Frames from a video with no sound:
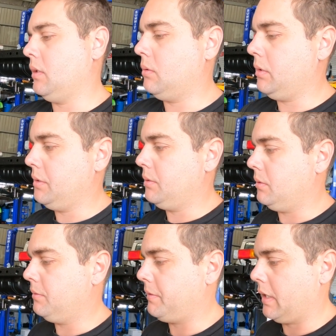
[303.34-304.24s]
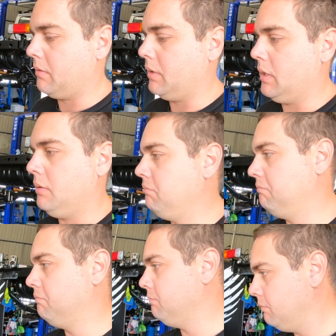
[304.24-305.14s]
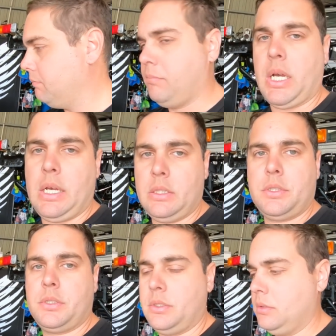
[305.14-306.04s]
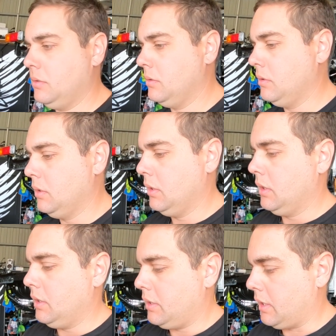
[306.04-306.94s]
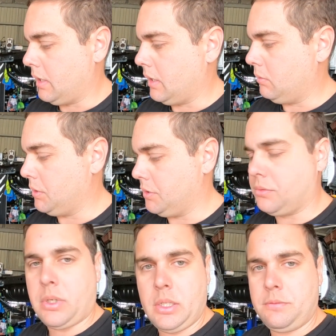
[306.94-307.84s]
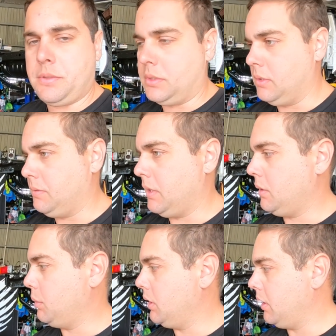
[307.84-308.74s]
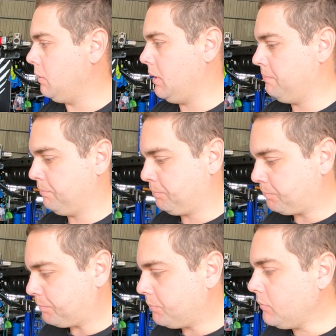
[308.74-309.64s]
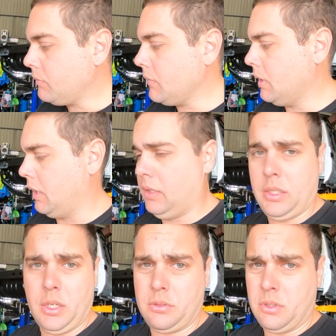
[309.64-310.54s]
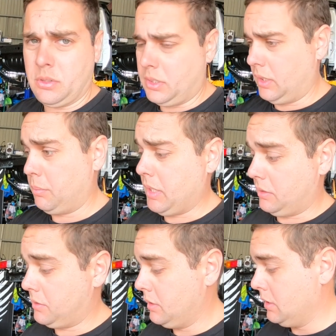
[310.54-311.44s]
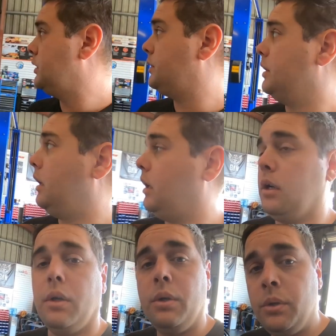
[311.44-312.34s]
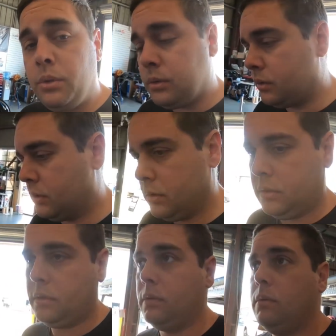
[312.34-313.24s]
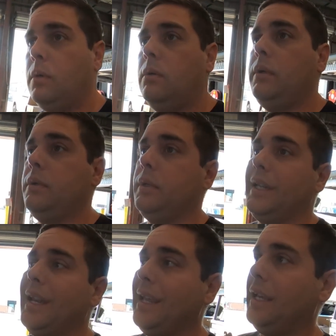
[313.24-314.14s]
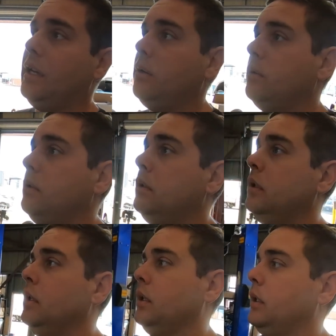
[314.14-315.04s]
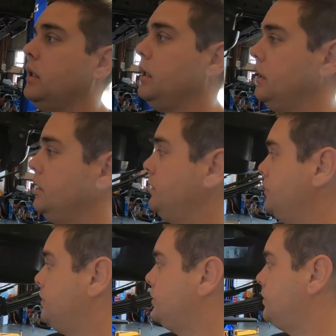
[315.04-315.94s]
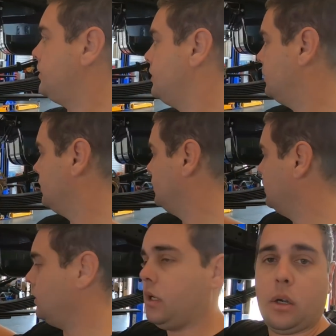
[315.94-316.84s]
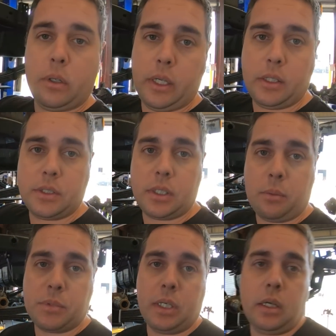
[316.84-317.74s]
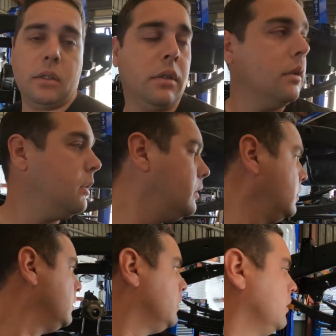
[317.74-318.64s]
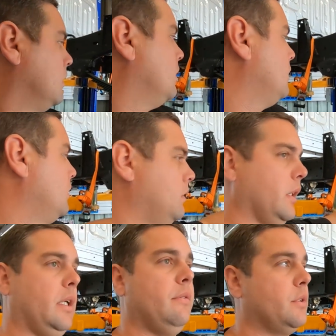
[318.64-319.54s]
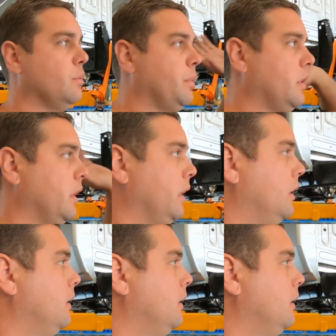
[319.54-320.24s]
all your factory parts. which is great for if you're out in the middle of nowhere. Anything goes wrong, you can get parts. So what we're doing now is old housing comes out, leaves goodbye,